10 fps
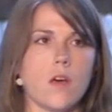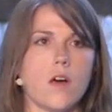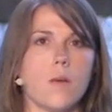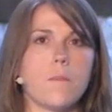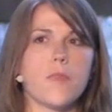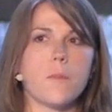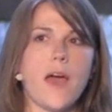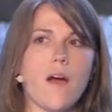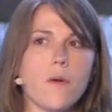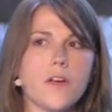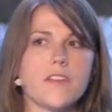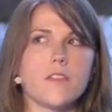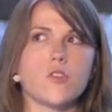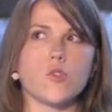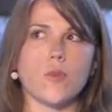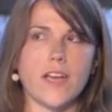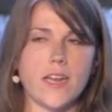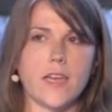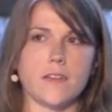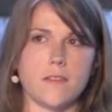But the power in the
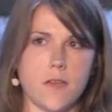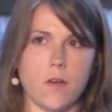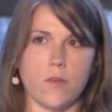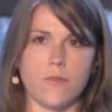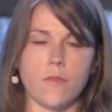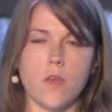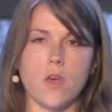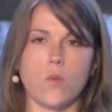training itself